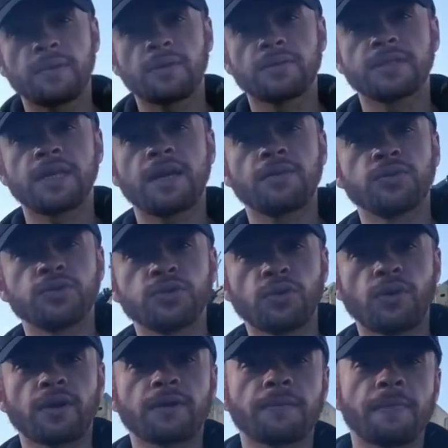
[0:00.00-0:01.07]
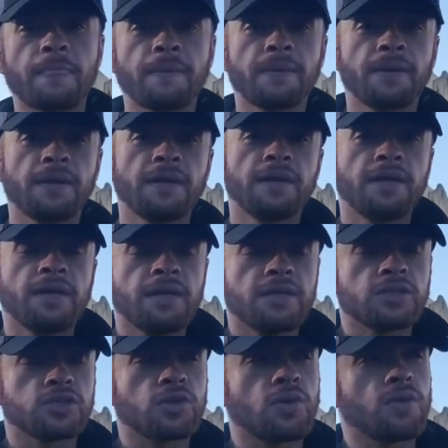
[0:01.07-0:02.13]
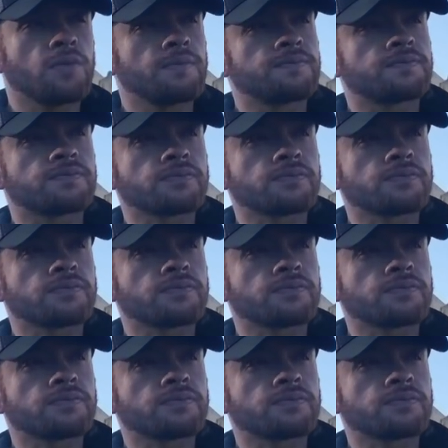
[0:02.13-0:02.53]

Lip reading: Middletown, New York. So,